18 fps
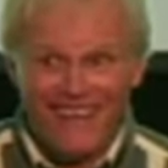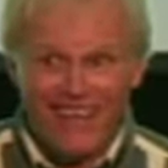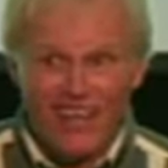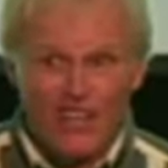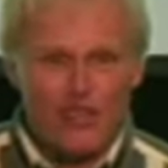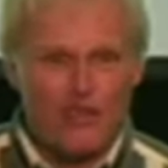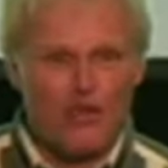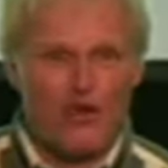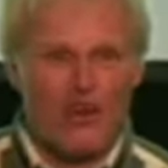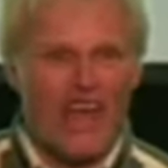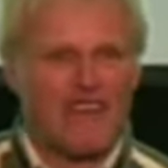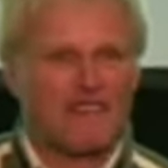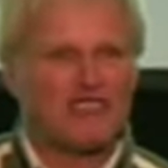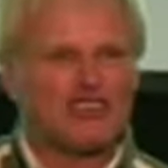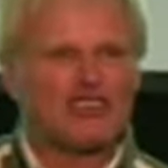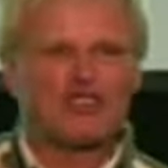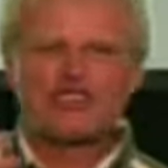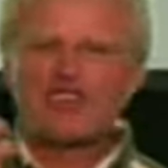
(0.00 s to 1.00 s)
You don't
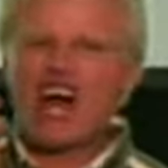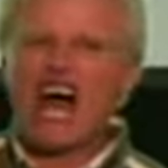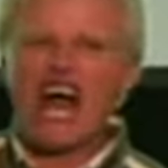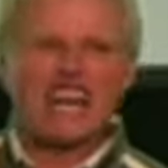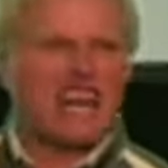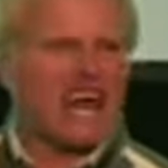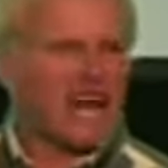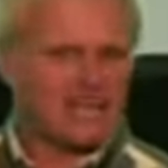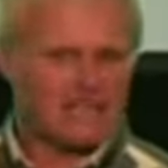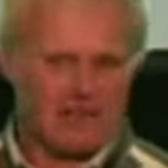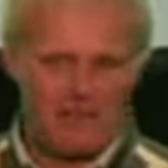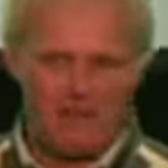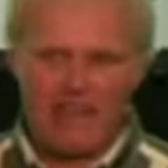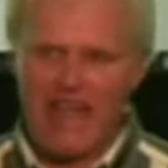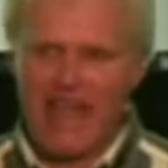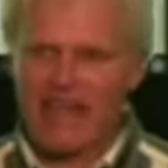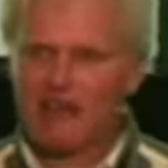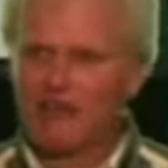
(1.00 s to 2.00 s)
have to try not to
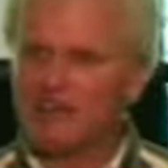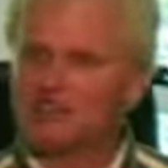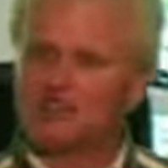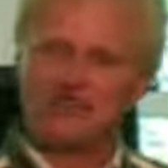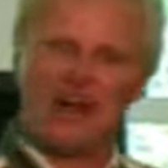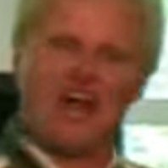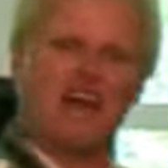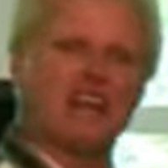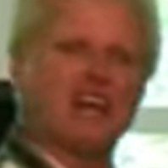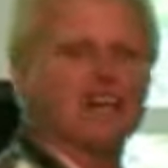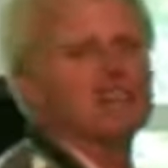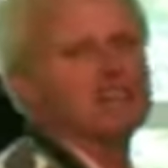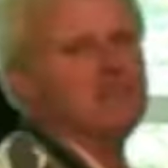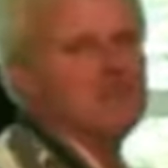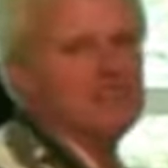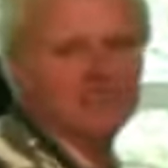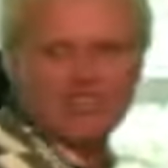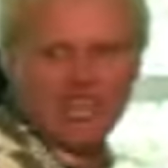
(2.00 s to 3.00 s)
be angry, try not
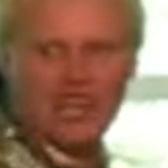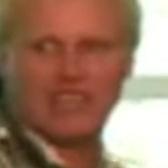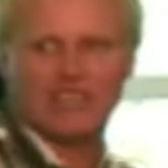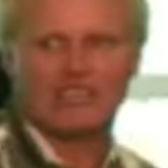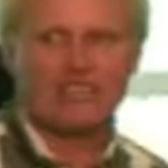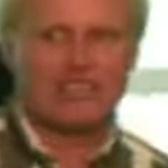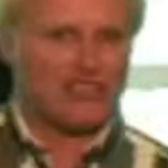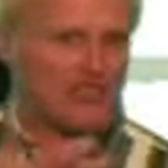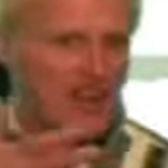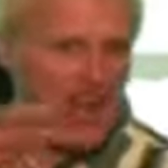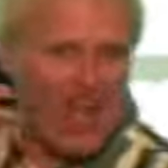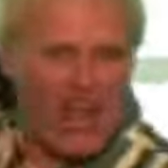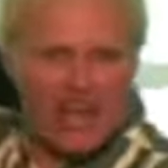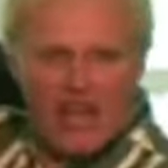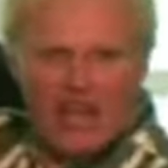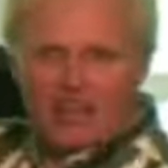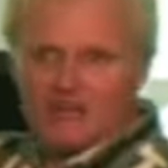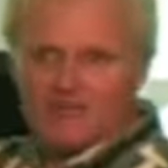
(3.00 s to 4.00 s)
to be jealous, try
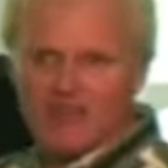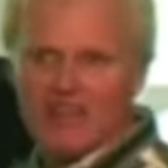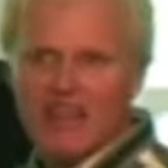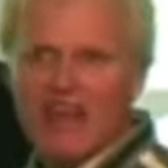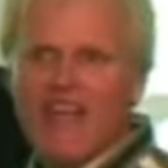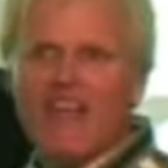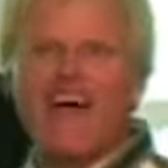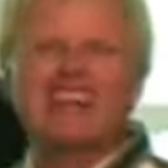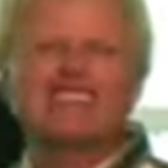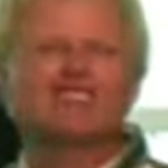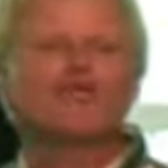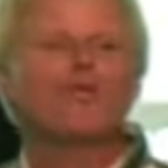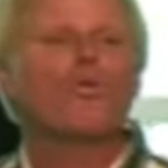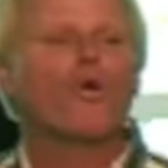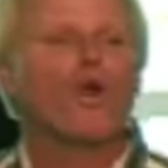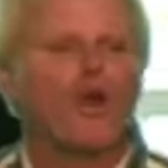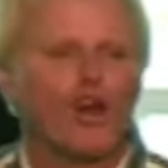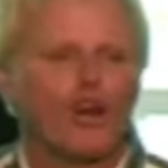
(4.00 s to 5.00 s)
not to be... That's
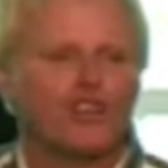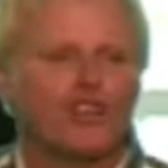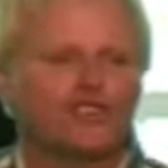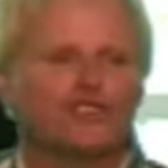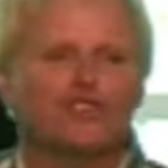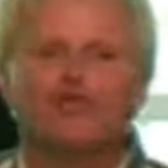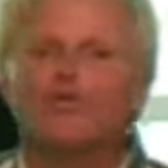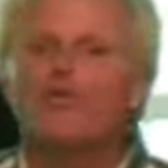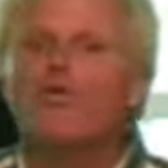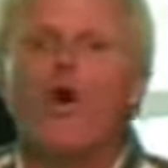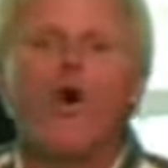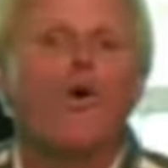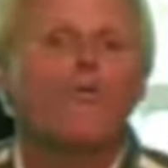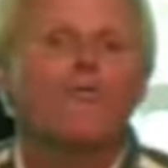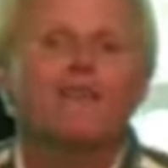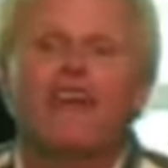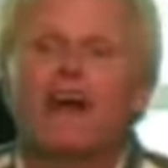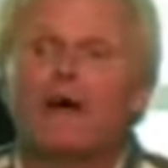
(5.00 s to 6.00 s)
works. You
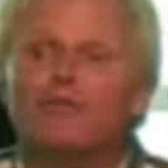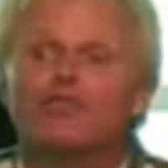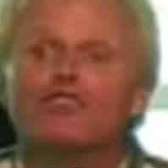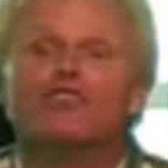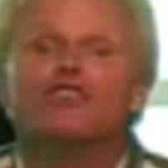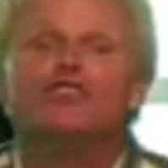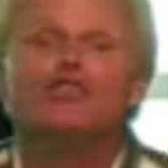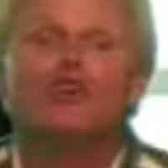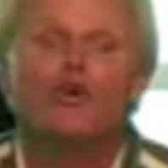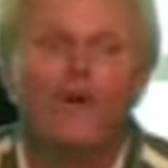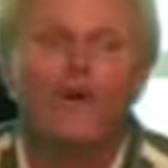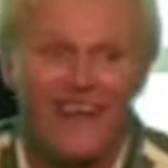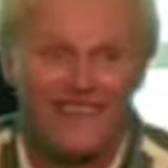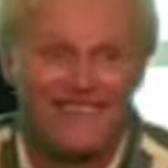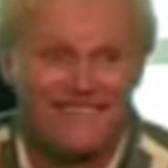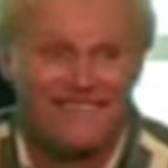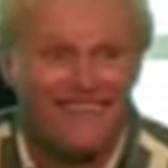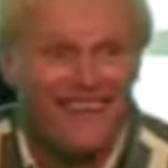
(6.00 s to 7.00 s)
won't be able to do
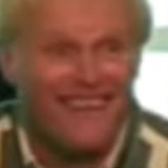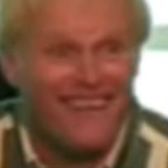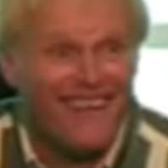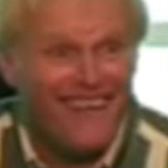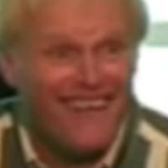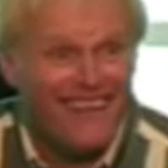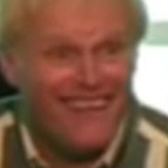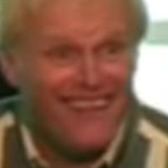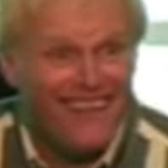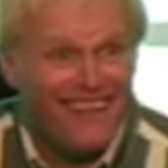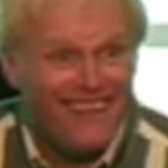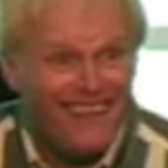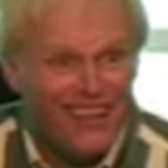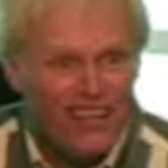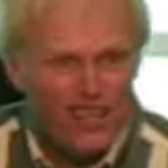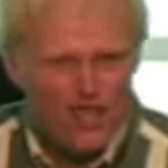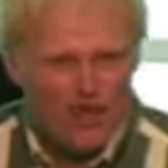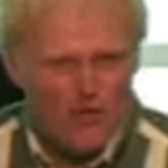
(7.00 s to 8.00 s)
it.
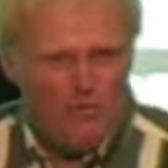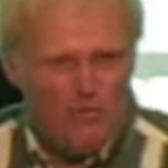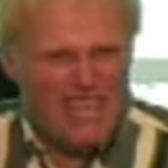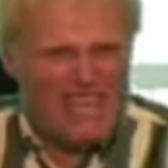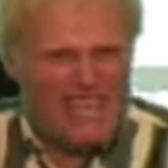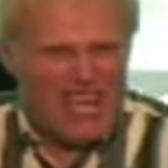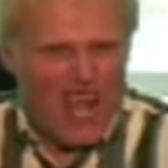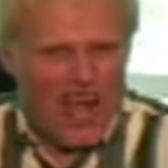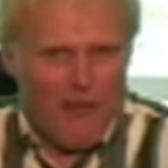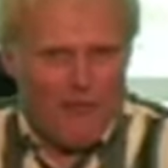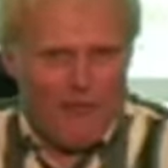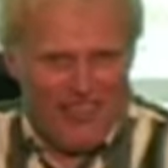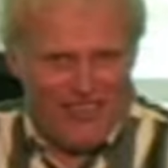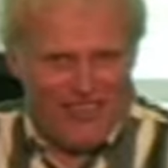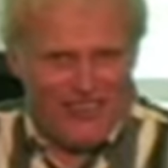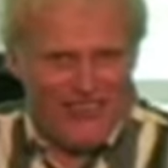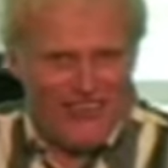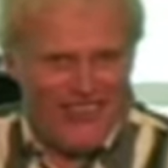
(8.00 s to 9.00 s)
You become
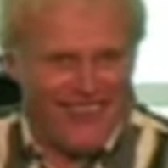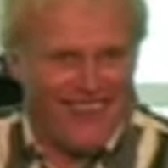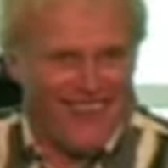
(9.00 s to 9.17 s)
it